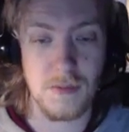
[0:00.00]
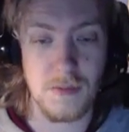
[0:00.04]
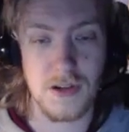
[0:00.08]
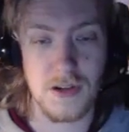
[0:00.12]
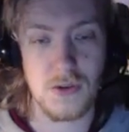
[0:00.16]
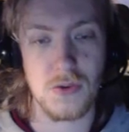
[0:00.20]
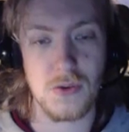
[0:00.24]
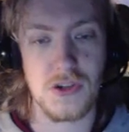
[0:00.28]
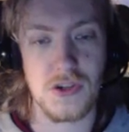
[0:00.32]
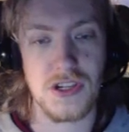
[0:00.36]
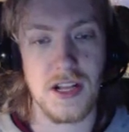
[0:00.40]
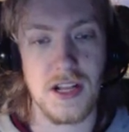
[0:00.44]
My
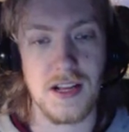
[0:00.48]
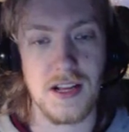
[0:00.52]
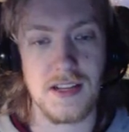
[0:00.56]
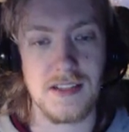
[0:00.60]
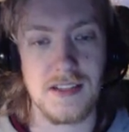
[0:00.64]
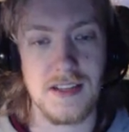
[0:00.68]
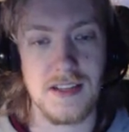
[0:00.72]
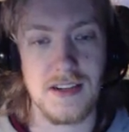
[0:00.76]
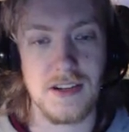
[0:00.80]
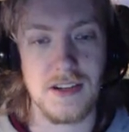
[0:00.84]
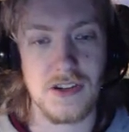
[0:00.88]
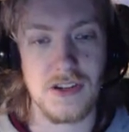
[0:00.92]
Twitch link
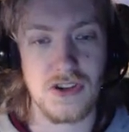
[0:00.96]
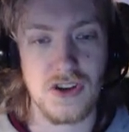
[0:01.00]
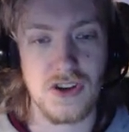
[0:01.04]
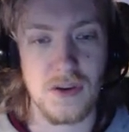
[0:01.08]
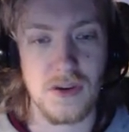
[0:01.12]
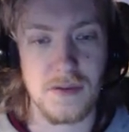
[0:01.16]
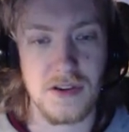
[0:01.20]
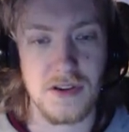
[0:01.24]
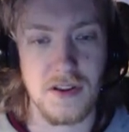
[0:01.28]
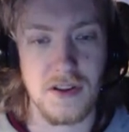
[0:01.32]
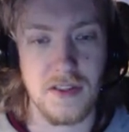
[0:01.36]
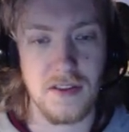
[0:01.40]
is in the
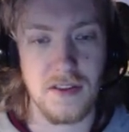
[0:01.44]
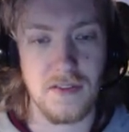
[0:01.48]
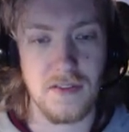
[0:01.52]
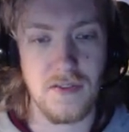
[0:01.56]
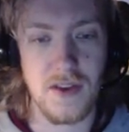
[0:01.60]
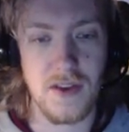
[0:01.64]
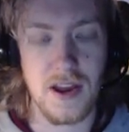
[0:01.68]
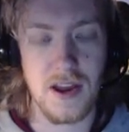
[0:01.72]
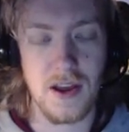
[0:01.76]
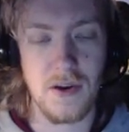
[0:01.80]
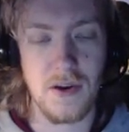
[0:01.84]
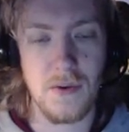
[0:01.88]
description of this
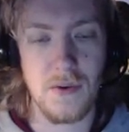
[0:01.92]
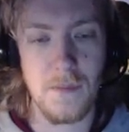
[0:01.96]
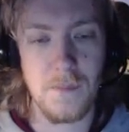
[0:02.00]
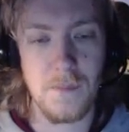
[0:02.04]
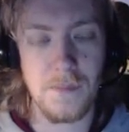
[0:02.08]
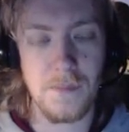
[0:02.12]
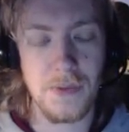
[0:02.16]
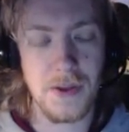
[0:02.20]
video.